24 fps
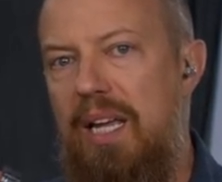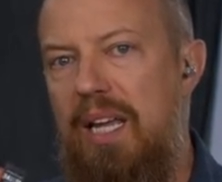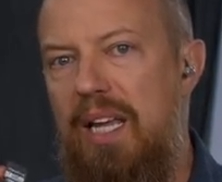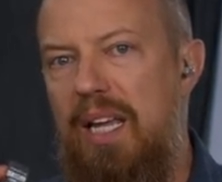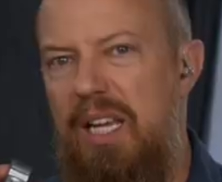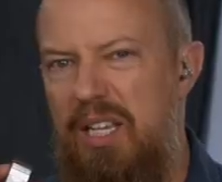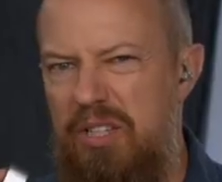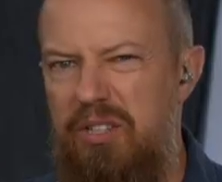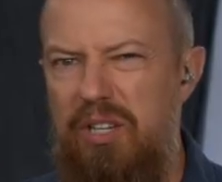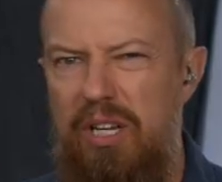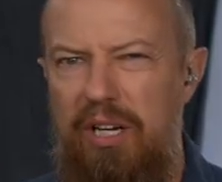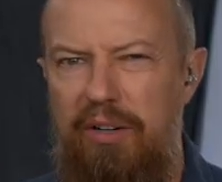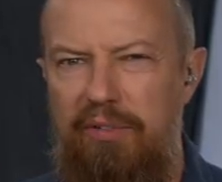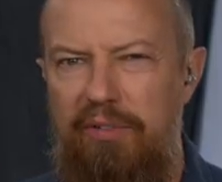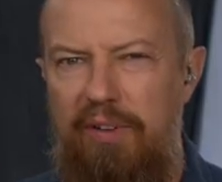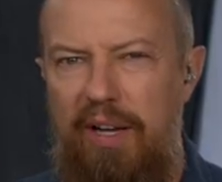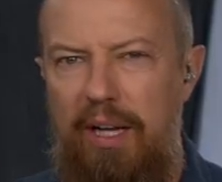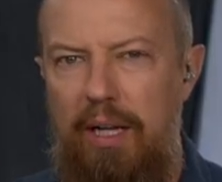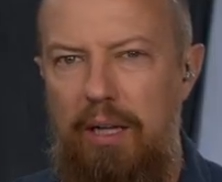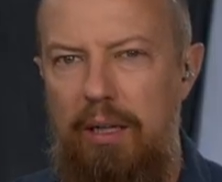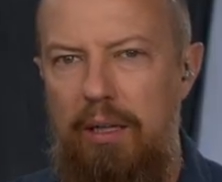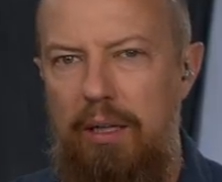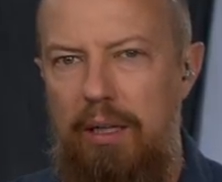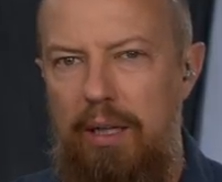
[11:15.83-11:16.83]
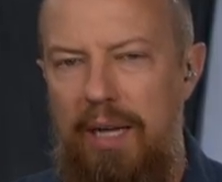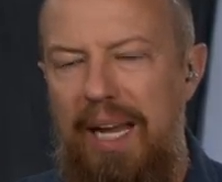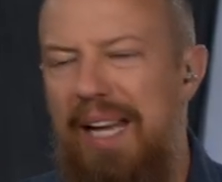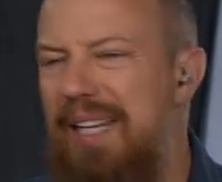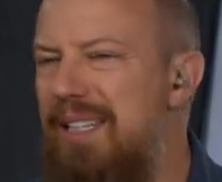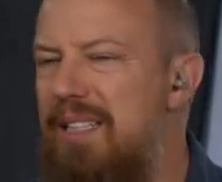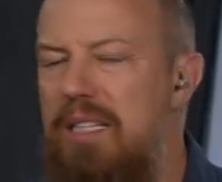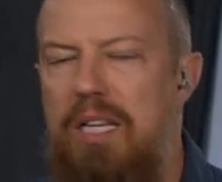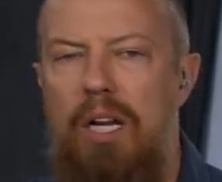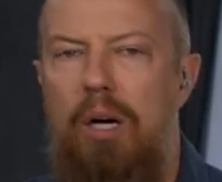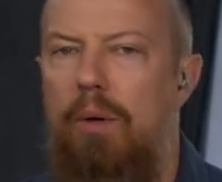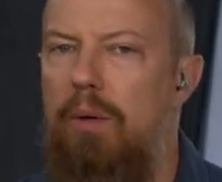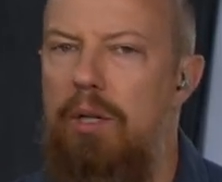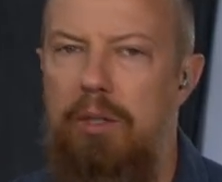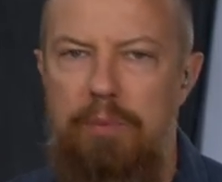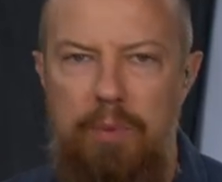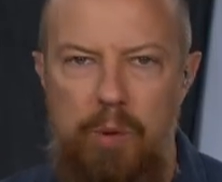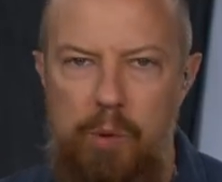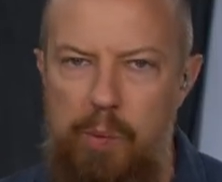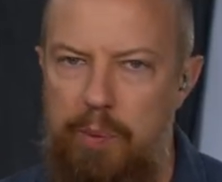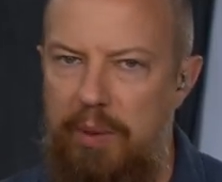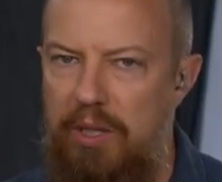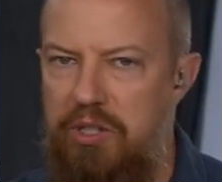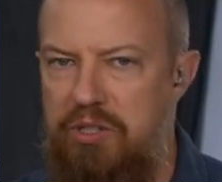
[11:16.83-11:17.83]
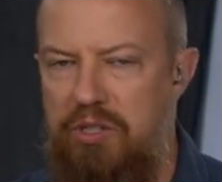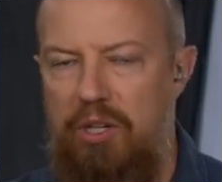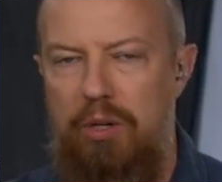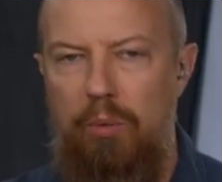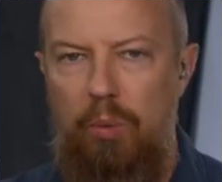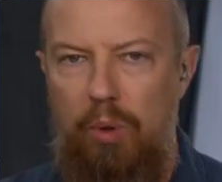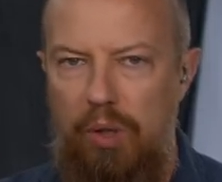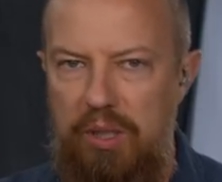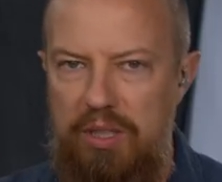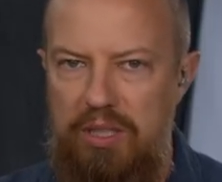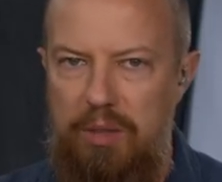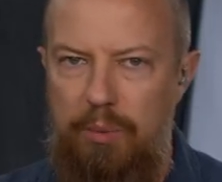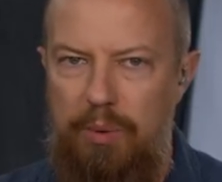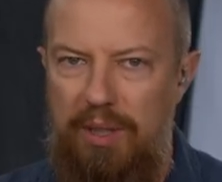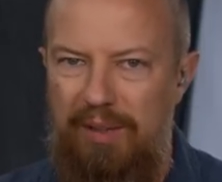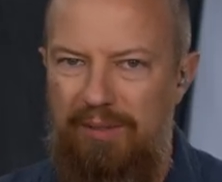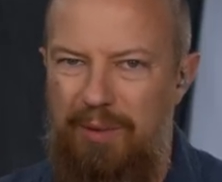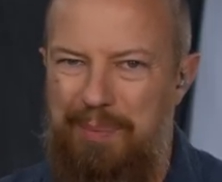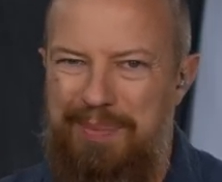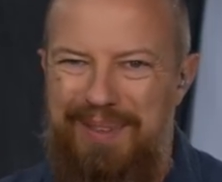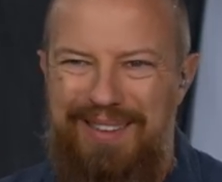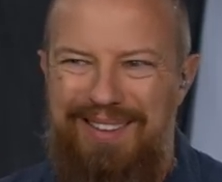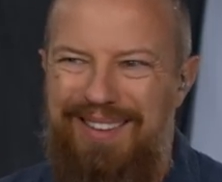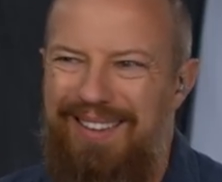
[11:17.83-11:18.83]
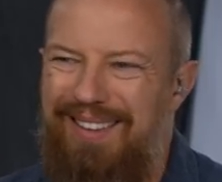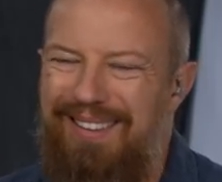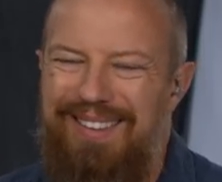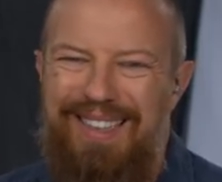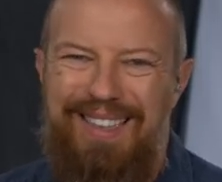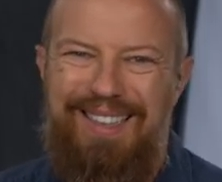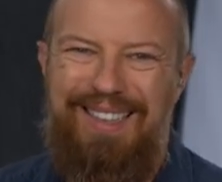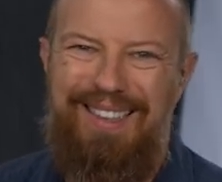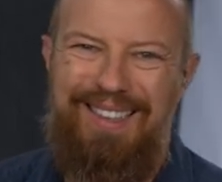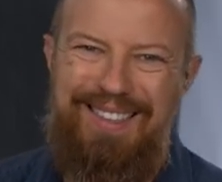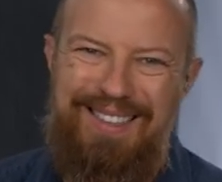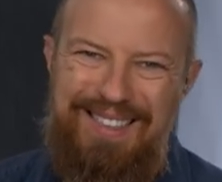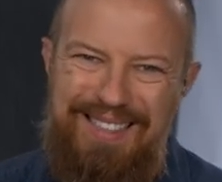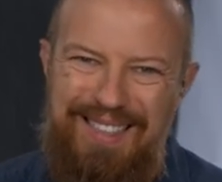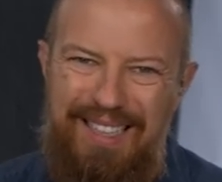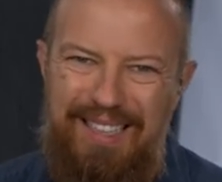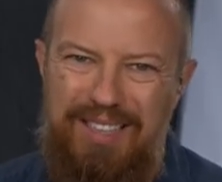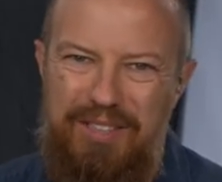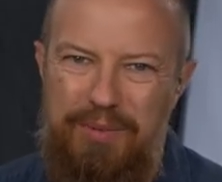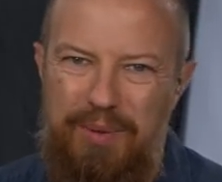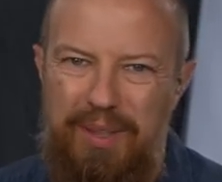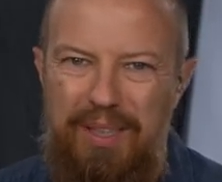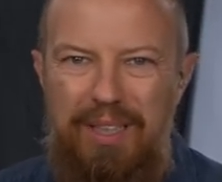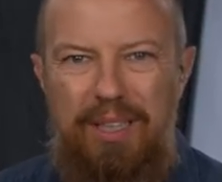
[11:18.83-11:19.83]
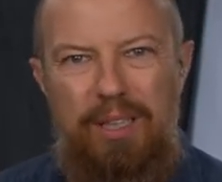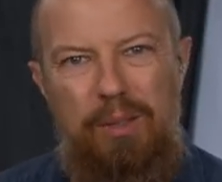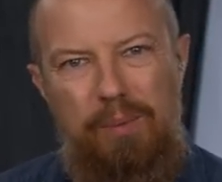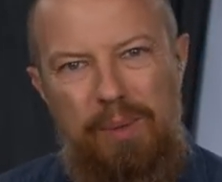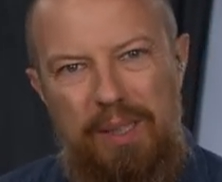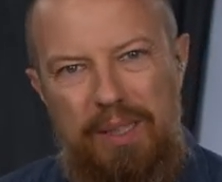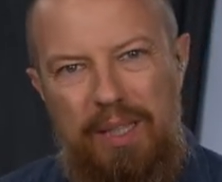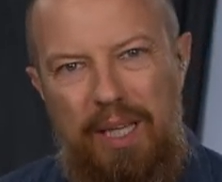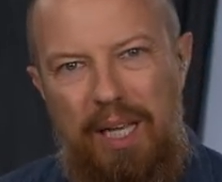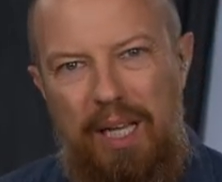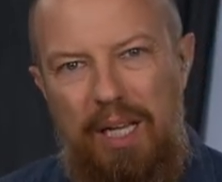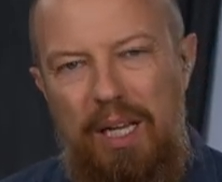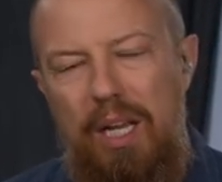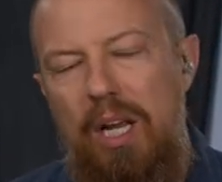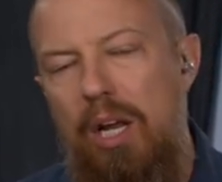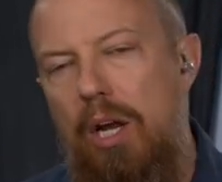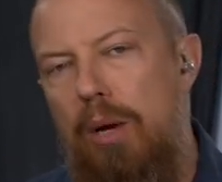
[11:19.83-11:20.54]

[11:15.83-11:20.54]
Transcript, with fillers: is going to fail. And you know, it'll be replaced on a warranty, whatever, but you know, that kind of sucks, right? You don't want that.